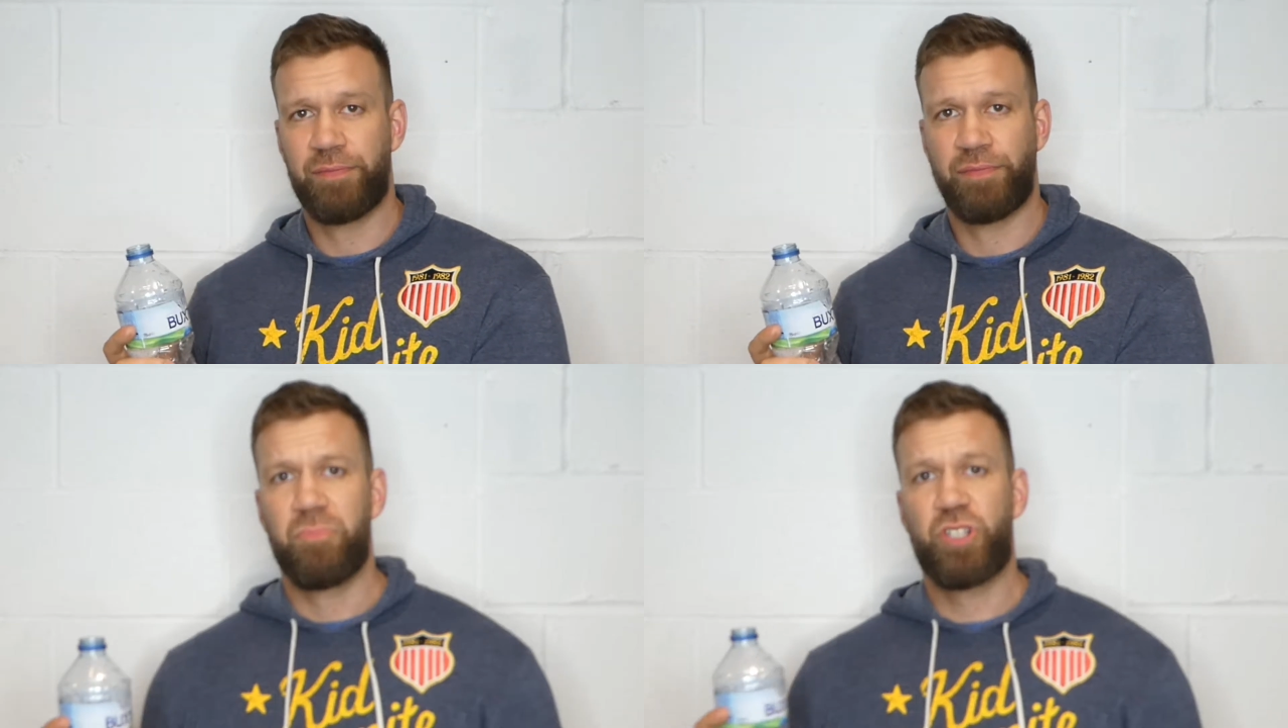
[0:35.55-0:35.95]

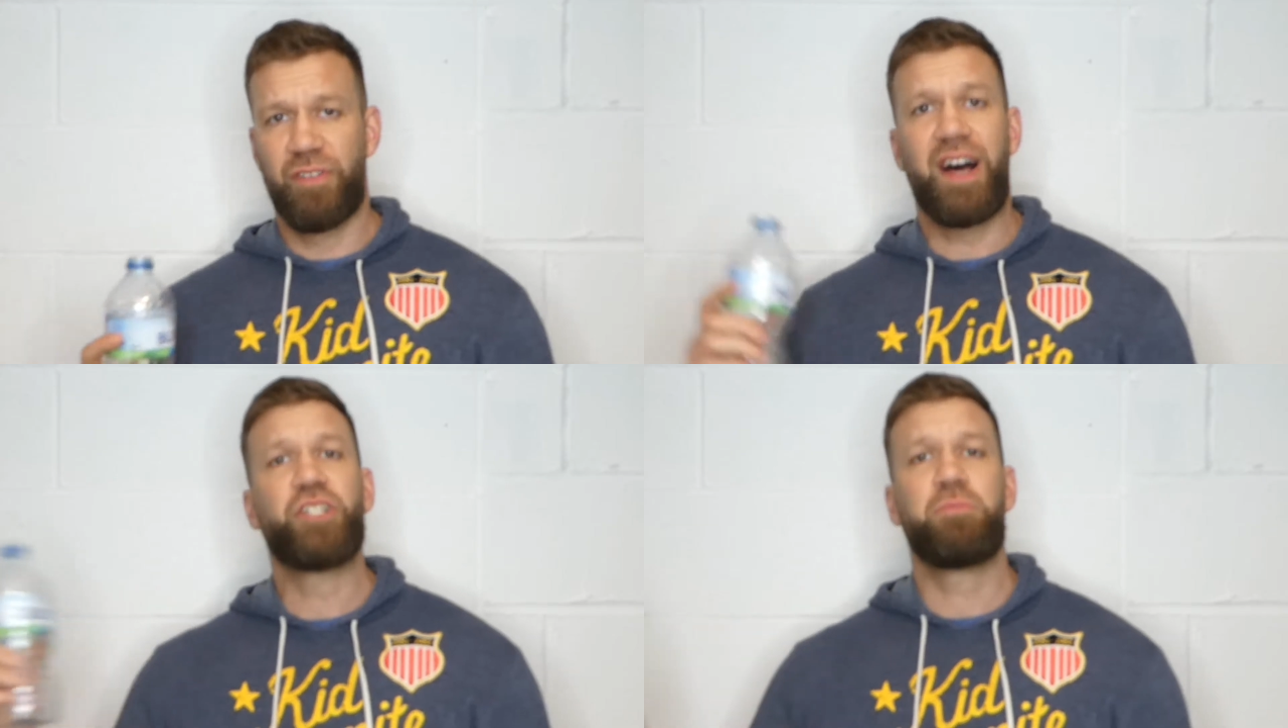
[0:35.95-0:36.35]
So if
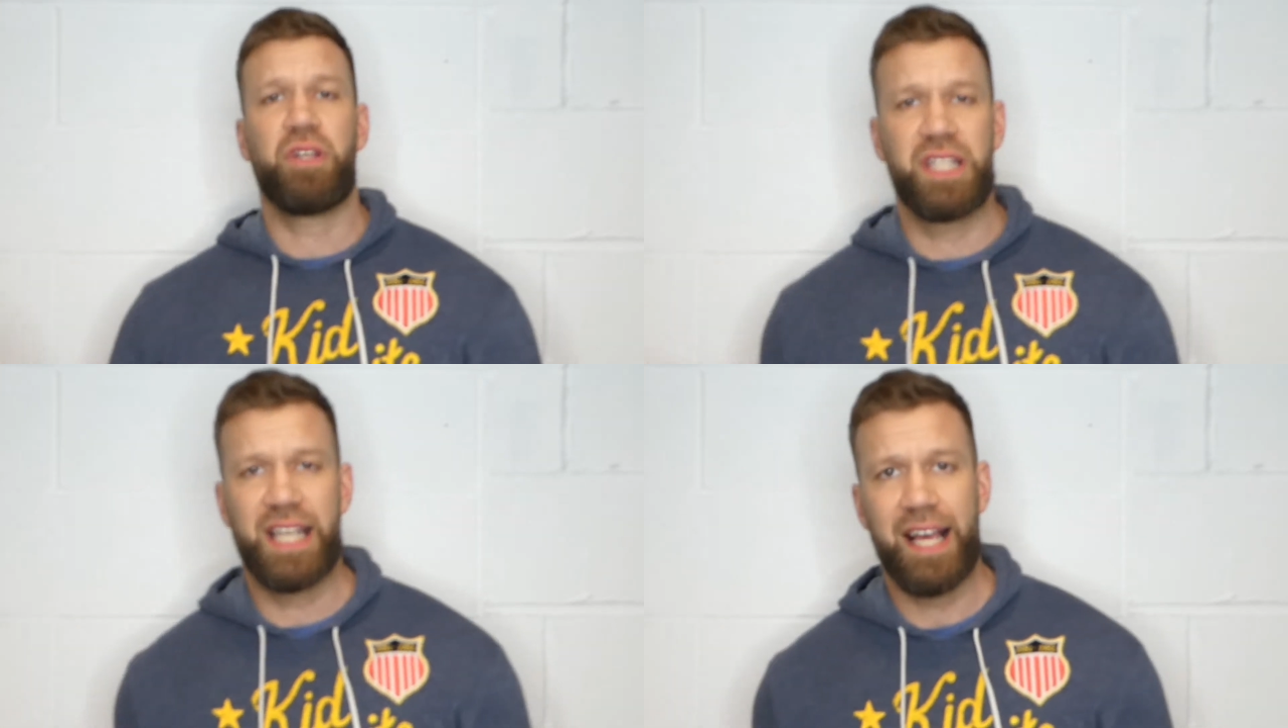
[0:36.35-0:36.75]
I jumped on
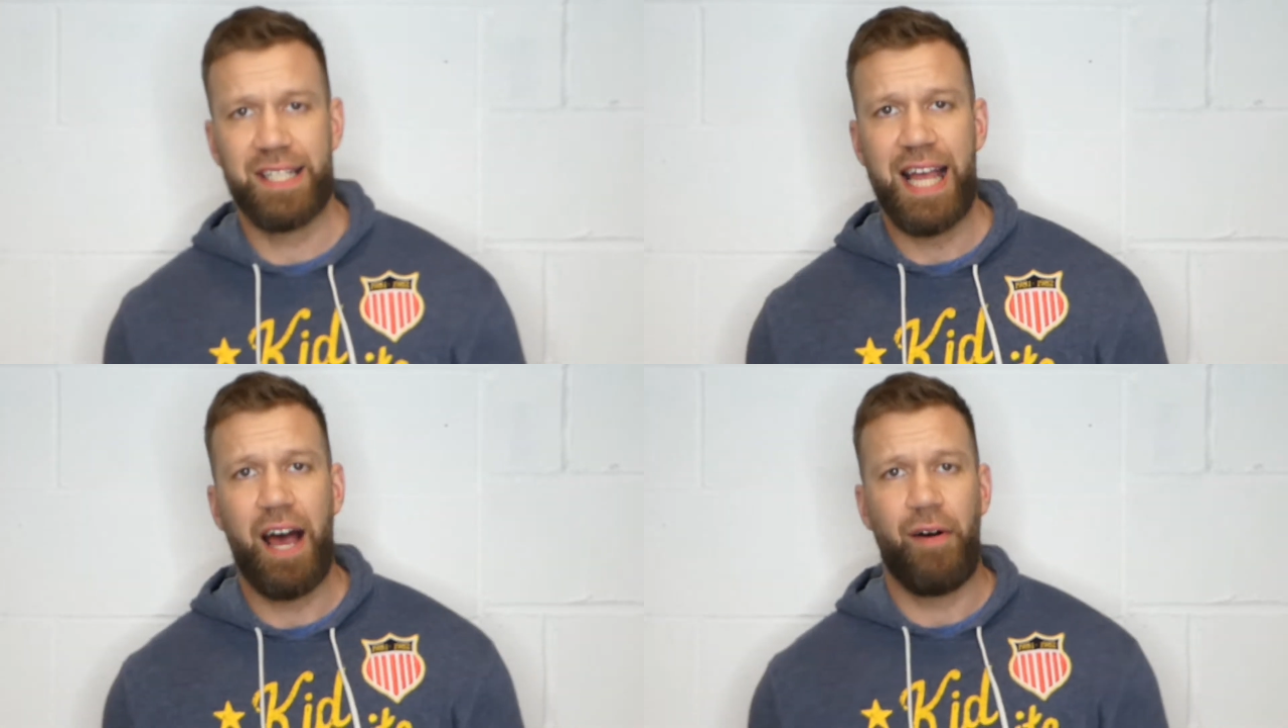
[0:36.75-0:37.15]
the scales
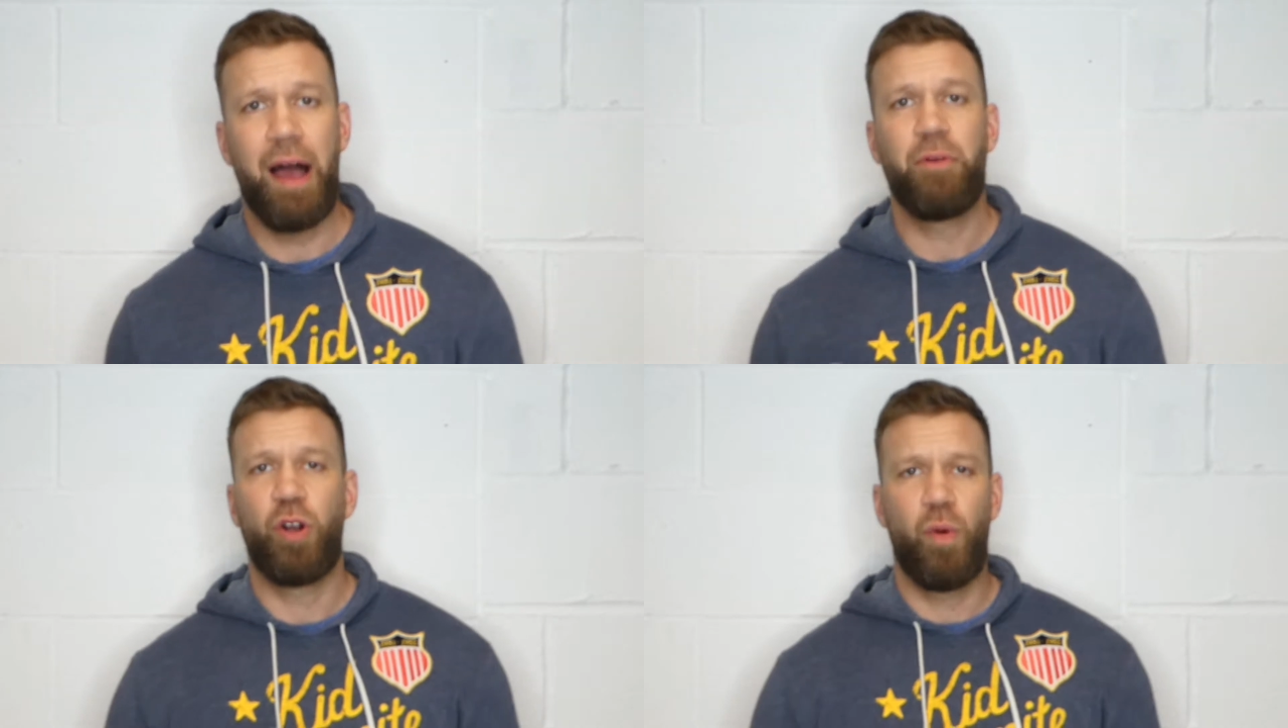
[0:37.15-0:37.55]
now, I'm
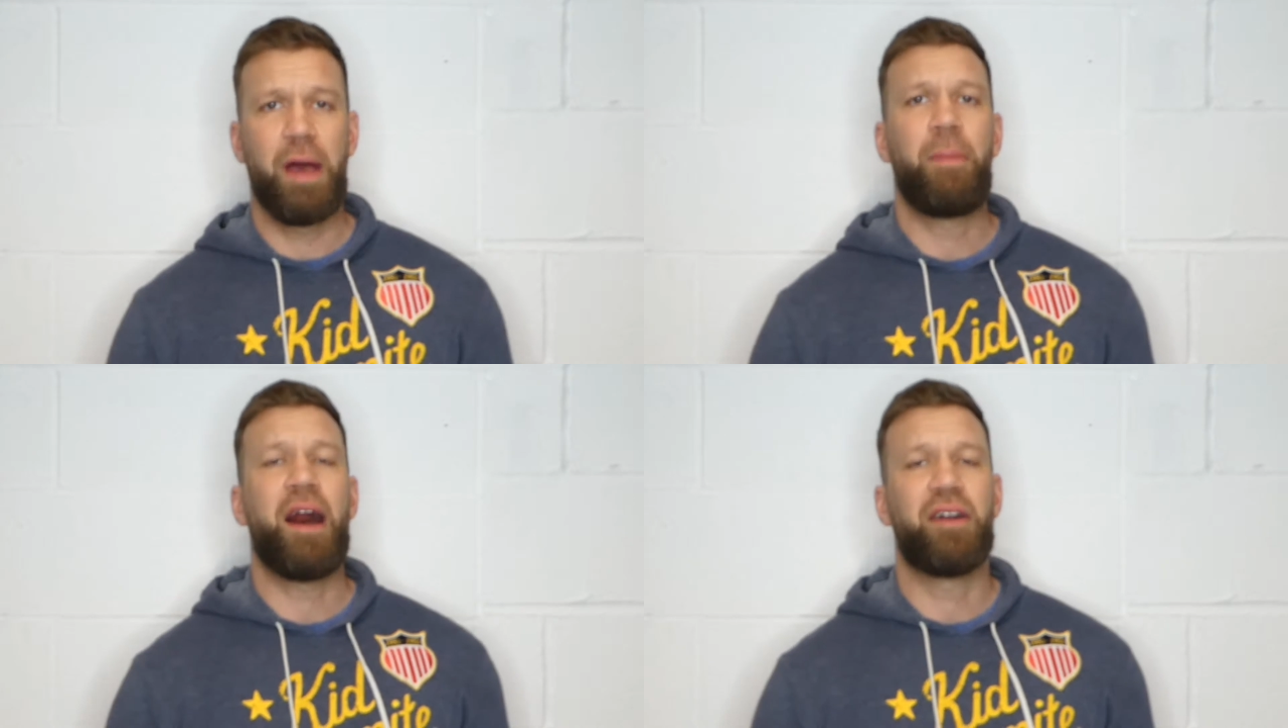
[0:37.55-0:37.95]
going to weigh 1.5
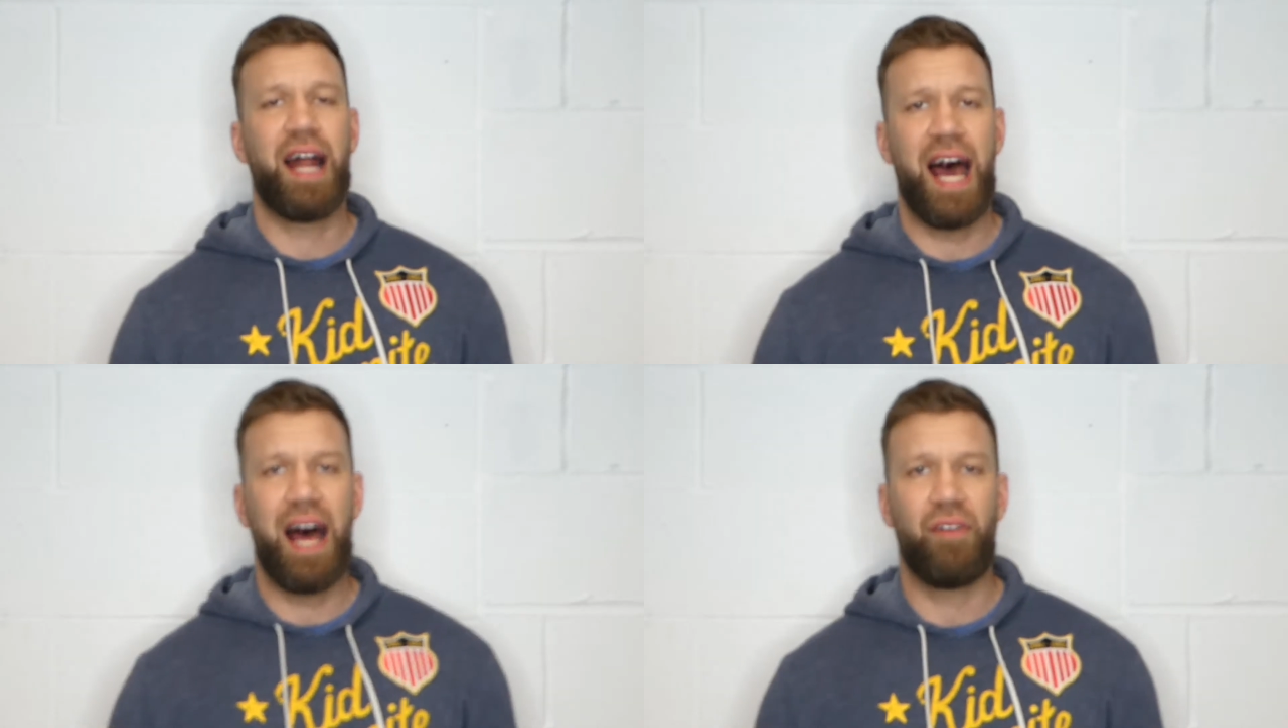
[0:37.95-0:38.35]

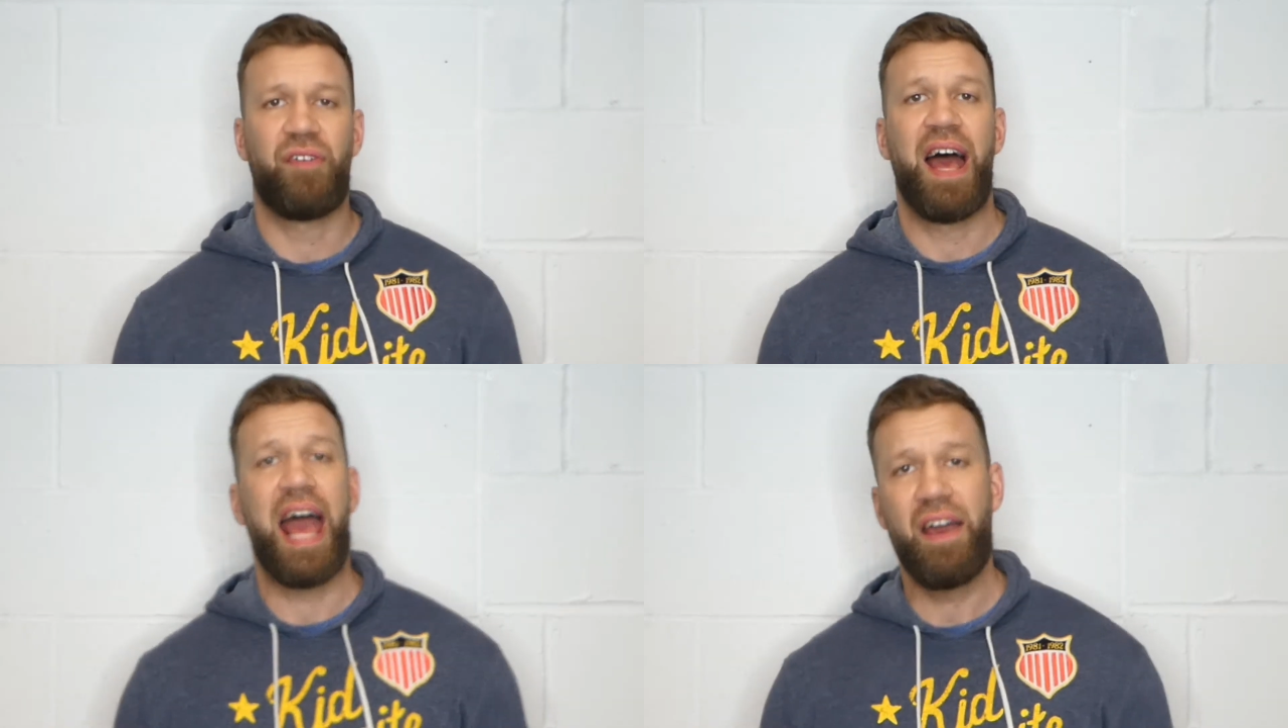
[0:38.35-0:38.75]
pounds
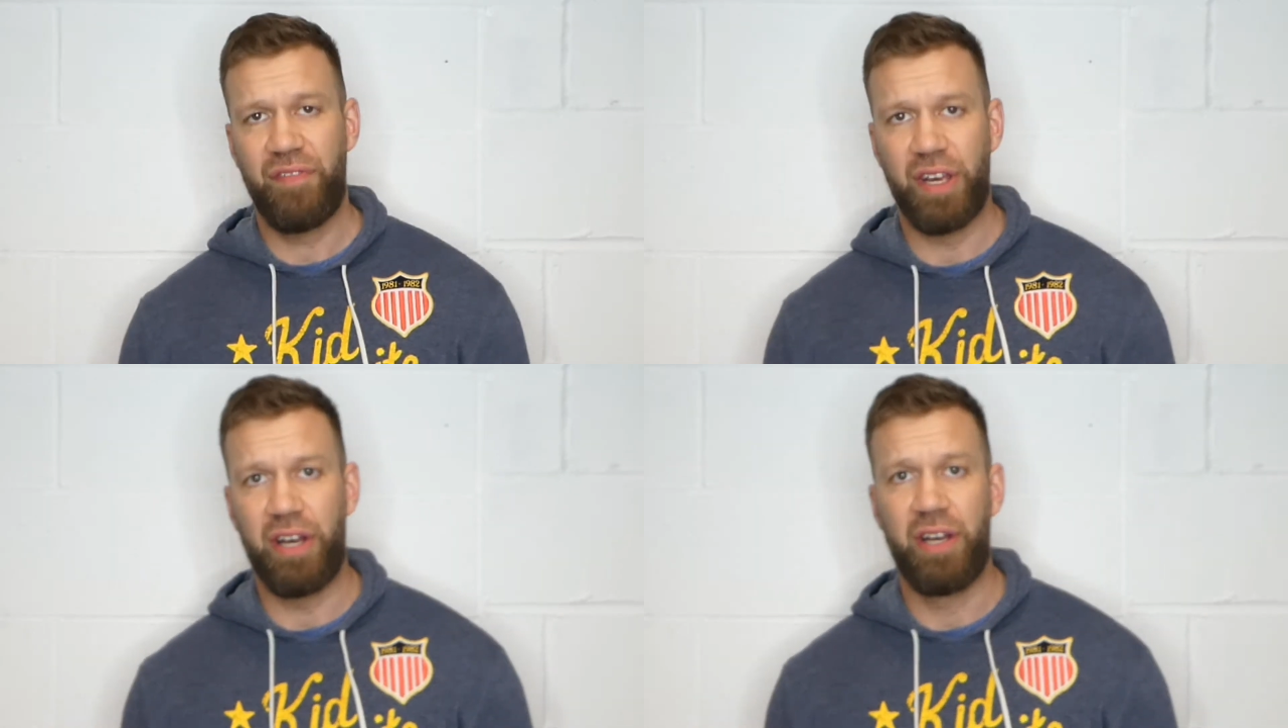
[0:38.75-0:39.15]

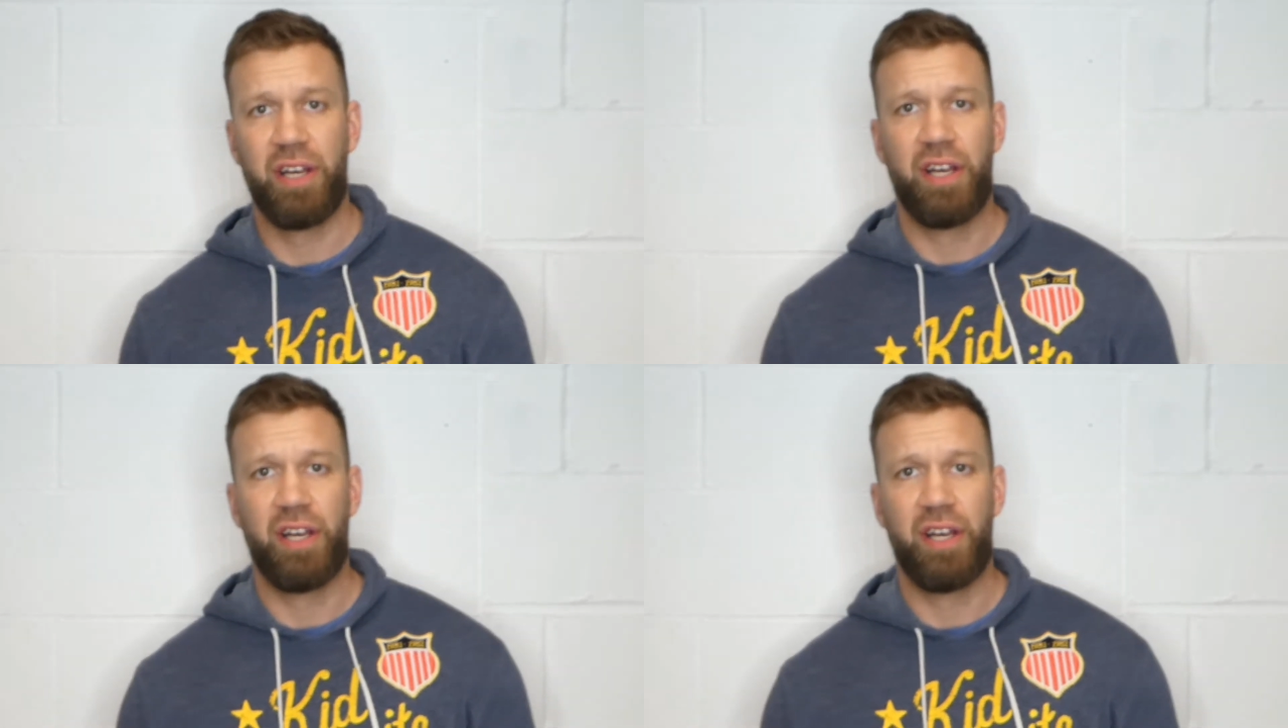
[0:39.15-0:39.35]
heavier